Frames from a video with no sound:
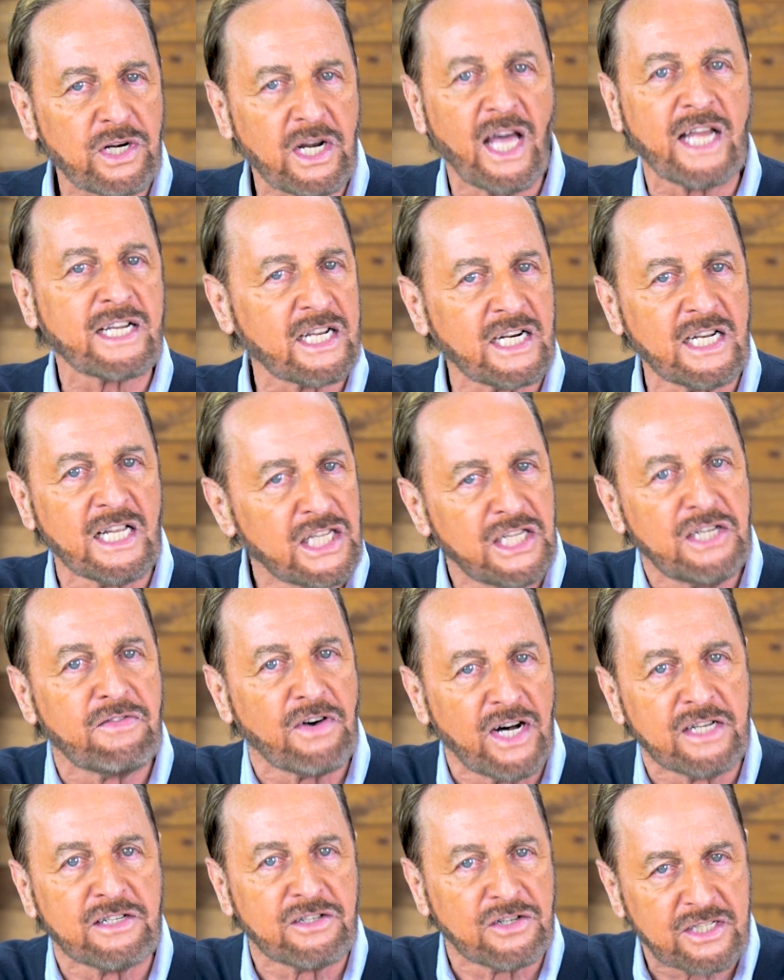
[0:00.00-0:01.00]
not going to live
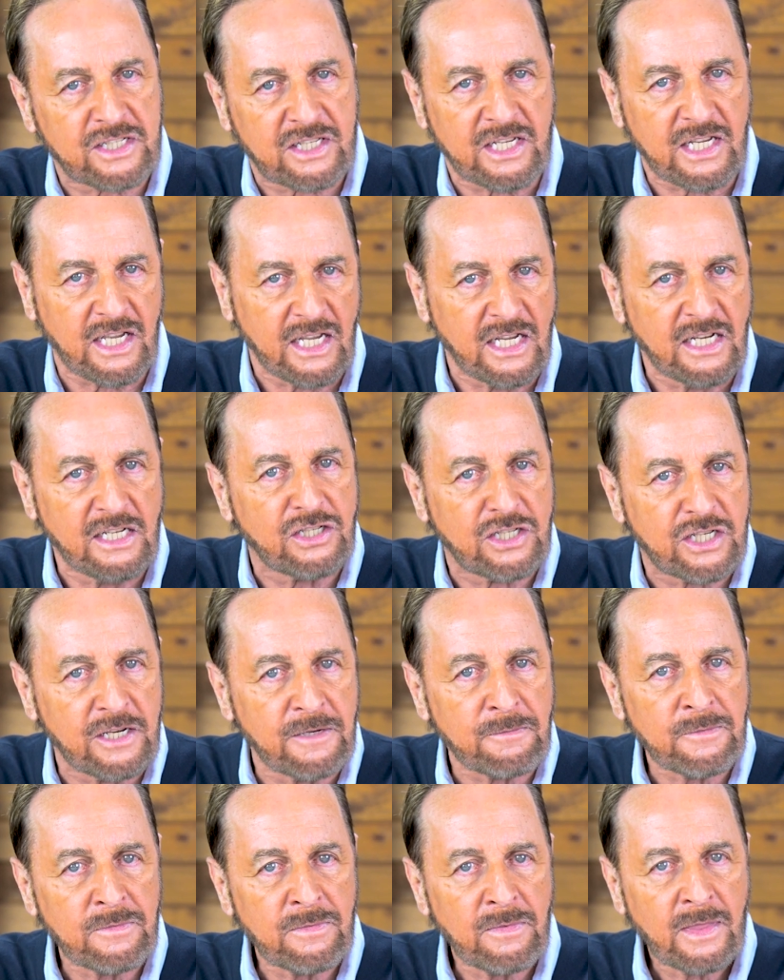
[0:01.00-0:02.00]
under siege.
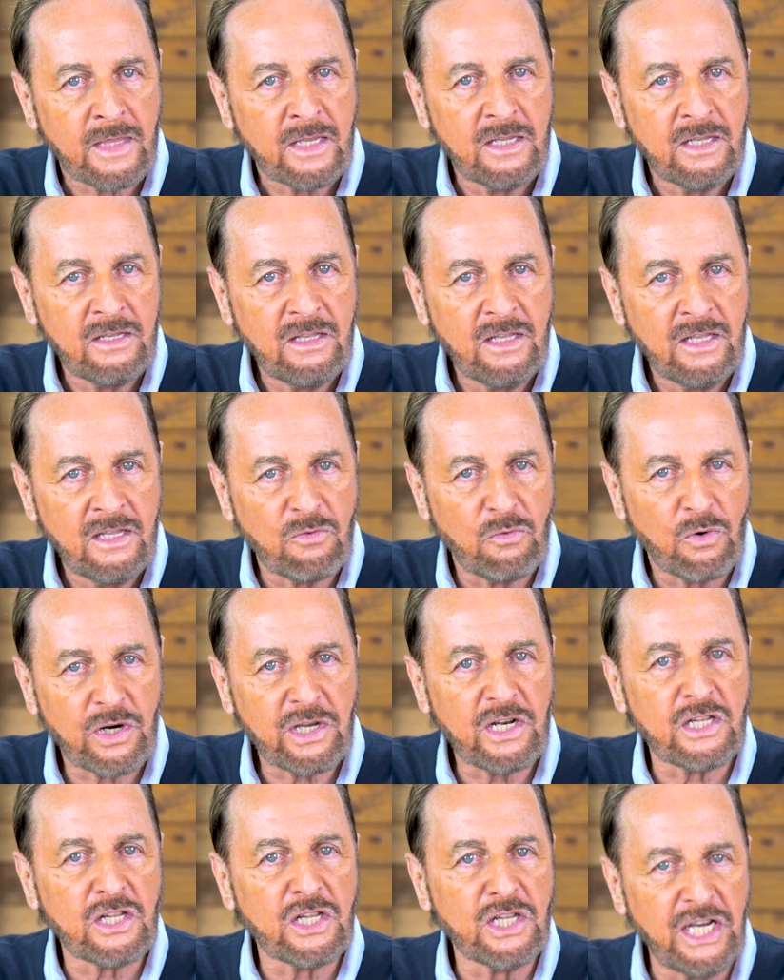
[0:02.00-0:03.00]
We're
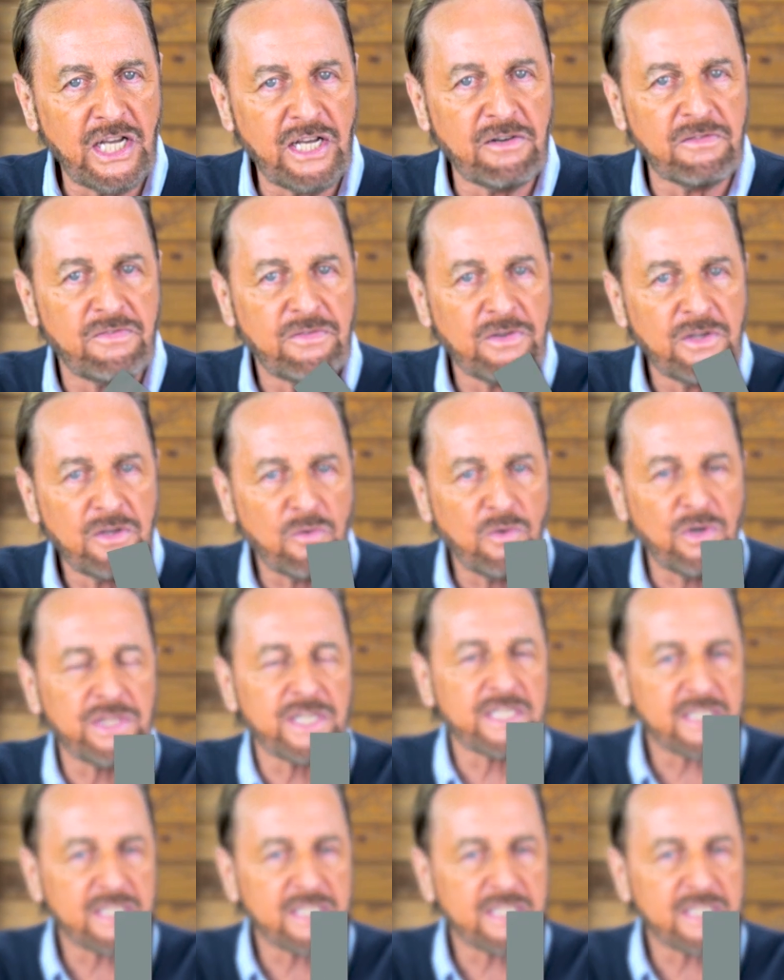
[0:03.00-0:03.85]
going to live with a